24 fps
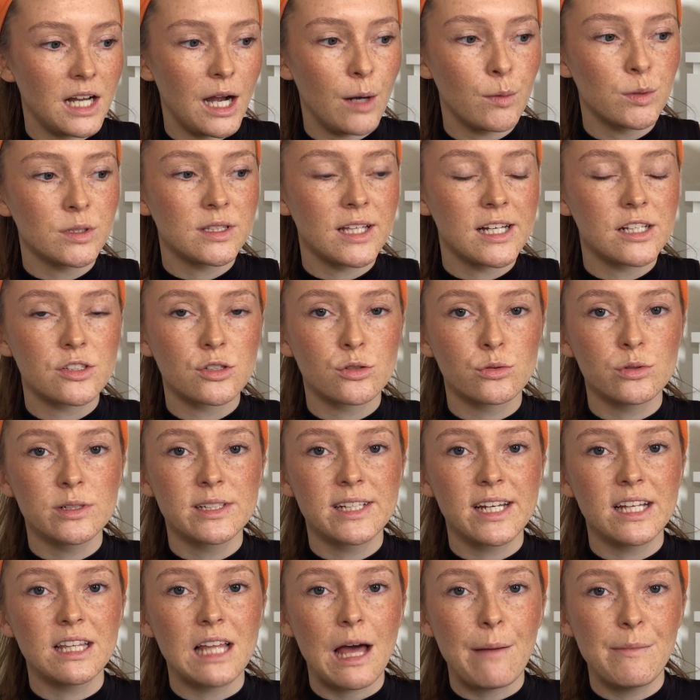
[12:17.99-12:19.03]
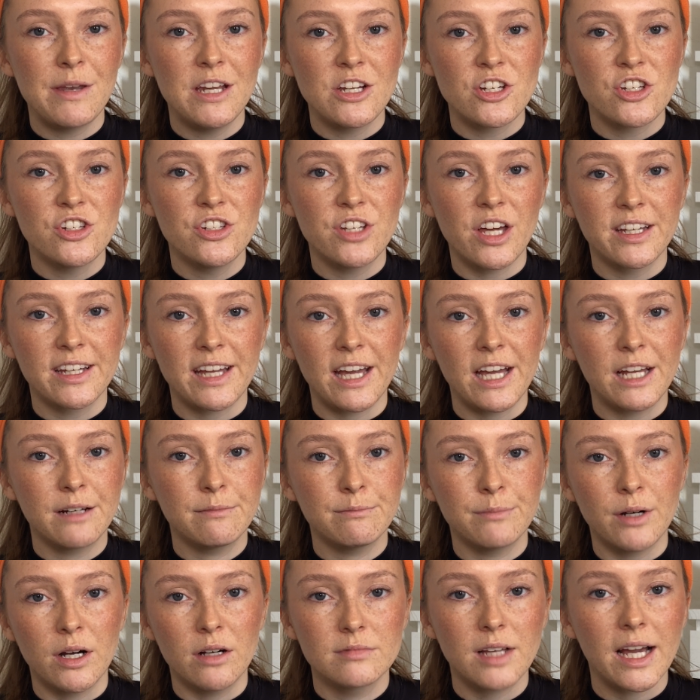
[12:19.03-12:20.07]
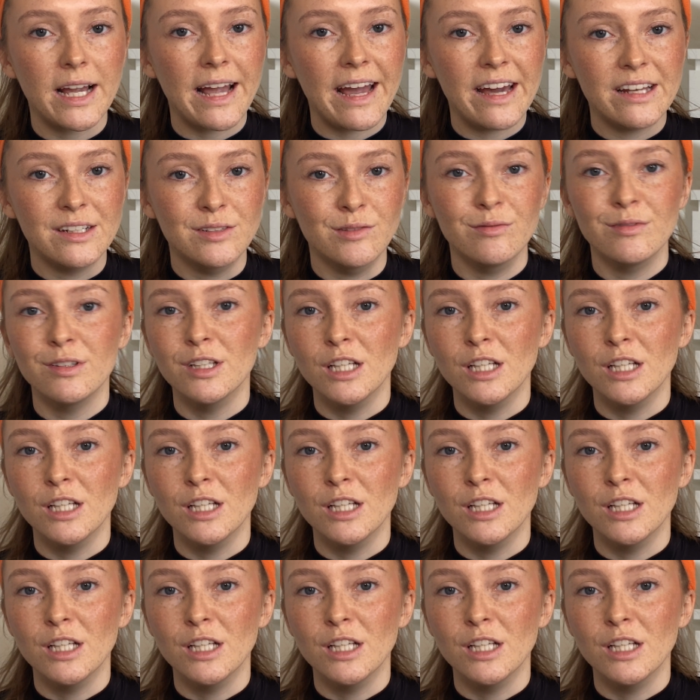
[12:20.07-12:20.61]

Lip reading: I would like to go and get lamination done again, but again,